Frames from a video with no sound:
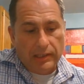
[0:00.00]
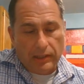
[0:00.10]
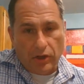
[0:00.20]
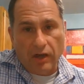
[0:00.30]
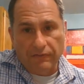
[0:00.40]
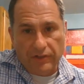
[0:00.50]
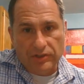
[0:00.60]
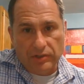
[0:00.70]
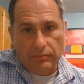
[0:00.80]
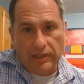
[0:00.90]
the
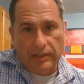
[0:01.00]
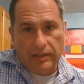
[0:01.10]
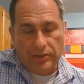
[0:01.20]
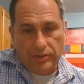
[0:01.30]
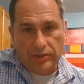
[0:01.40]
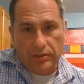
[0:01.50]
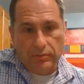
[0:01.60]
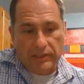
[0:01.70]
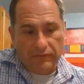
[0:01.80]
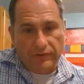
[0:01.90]
nonfiction reading that you do
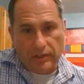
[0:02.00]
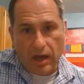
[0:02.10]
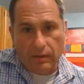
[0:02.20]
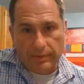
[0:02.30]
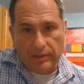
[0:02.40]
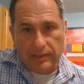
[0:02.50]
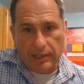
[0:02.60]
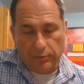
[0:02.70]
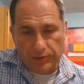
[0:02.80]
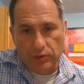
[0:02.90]
in different topics that
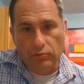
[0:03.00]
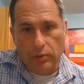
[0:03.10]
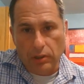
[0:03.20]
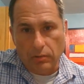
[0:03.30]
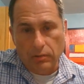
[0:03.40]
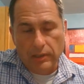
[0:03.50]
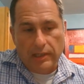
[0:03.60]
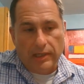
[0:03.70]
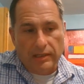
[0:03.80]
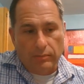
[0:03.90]
helps you grow.
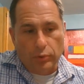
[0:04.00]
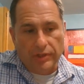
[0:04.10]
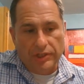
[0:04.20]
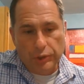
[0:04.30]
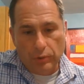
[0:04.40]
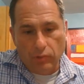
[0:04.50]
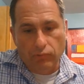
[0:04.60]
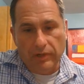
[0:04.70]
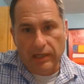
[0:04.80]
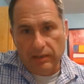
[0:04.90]
And the more that you are
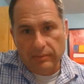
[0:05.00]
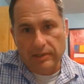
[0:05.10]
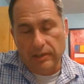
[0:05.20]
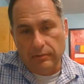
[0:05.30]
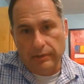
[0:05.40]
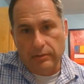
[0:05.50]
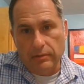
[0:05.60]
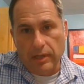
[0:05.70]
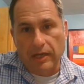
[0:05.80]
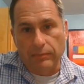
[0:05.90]
reading material
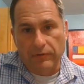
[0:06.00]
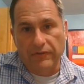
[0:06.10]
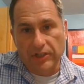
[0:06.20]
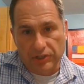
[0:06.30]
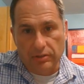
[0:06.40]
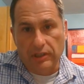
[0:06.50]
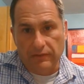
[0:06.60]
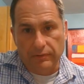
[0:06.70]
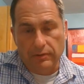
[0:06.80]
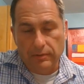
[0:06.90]
on a professional
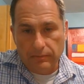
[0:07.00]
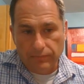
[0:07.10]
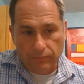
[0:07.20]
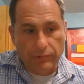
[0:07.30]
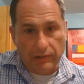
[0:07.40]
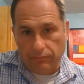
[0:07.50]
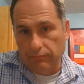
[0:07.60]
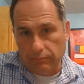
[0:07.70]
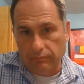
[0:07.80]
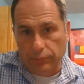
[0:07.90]
level, written
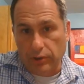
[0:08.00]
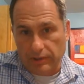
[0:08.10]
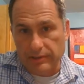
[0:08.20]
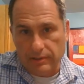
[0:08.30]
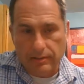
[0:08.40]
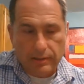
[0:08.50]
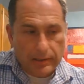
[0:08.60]
books,